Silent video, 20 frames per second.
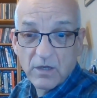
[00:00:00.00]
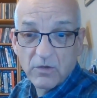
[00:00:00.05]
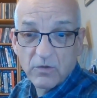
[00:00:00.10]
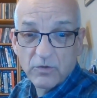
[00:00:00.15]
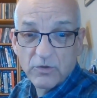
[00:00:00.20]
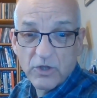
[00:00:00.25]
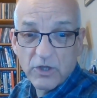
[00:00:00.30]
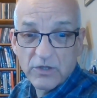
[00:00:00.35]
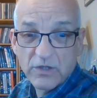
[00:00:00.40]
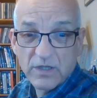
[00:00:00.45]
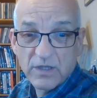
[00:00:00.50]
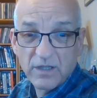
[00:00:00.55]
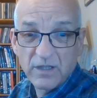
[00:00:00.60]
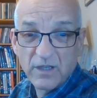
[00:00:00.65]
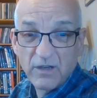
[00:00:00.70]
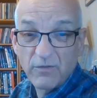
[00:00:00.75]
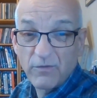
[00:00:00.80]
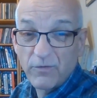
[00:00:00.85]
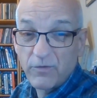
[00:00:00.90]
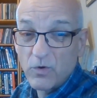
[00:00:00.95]
or just
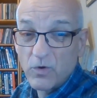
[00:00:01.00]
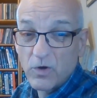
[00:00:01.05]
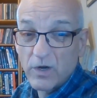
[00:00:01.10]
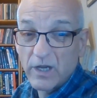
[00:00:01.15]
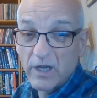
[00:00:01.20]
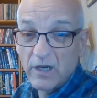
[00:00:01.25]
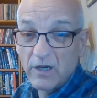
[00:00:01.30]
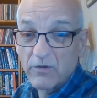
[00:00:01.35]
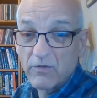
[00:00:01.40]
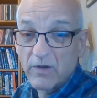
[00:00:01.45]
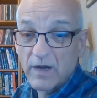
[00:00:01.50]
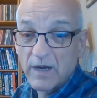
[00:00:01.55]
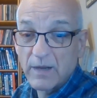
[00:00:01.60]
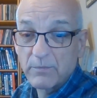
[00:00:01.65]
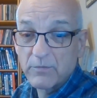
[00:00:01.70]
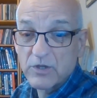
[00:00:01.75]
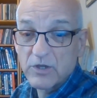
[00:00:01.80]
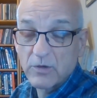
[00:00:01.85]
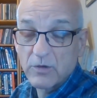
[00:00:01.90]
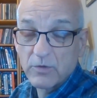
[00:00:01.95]
under four
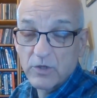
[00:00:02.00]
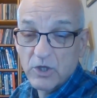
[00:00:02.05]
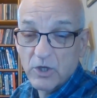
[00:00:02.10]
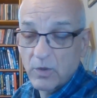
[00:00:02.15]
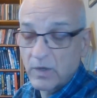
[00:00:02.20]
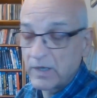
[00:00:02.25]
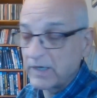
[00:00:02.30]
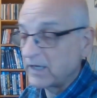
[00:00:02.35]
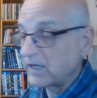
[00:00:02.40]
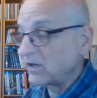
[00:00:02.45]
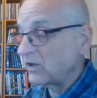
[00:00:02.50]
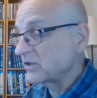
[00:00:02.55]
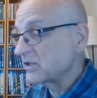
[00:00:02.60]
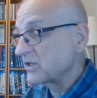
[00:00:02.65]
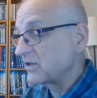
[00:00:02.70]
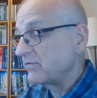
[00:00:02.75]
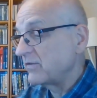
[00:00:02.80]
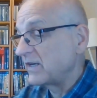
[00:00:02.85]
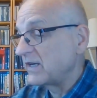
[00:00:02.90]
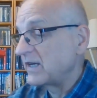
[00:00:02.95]
kilograms. So it's quite a
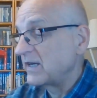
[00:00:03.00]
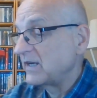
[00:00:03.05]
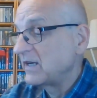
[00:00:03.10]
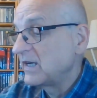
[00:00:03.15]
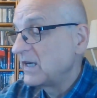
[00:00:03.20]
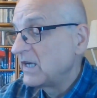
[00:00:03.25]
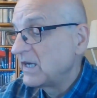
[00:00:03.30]
lot of it.